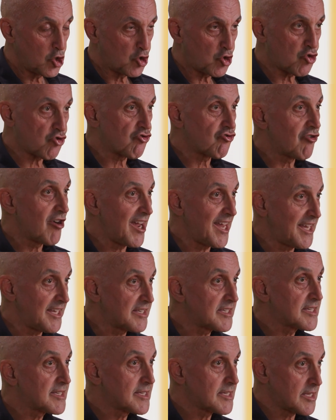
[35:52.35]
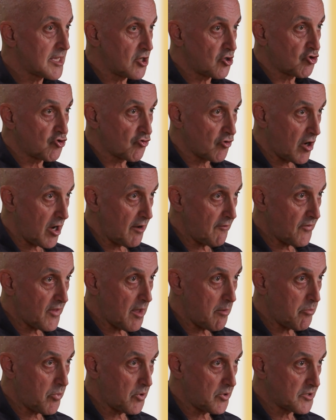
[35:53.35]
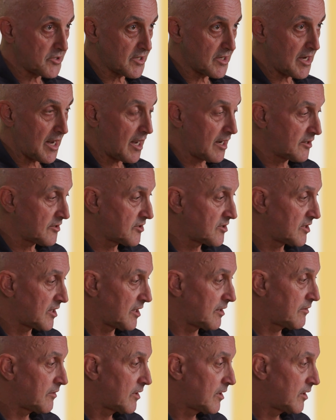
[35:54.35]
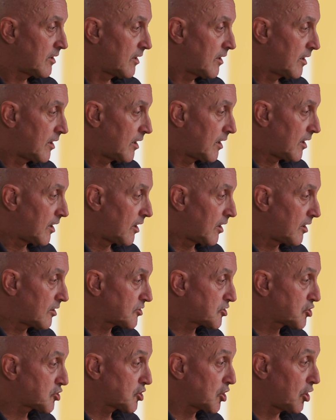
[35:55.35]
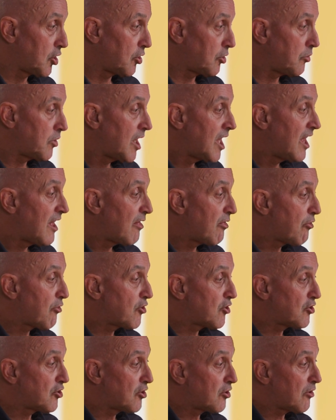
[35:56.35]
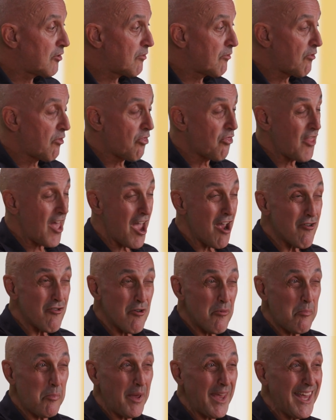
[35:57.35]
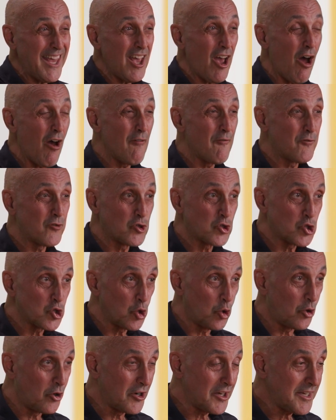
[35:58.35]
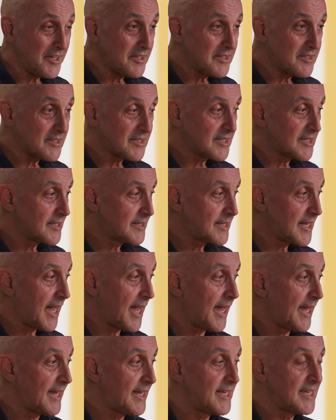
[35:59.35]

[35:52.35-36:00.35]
traits that drive their personality. So the therapy of choice today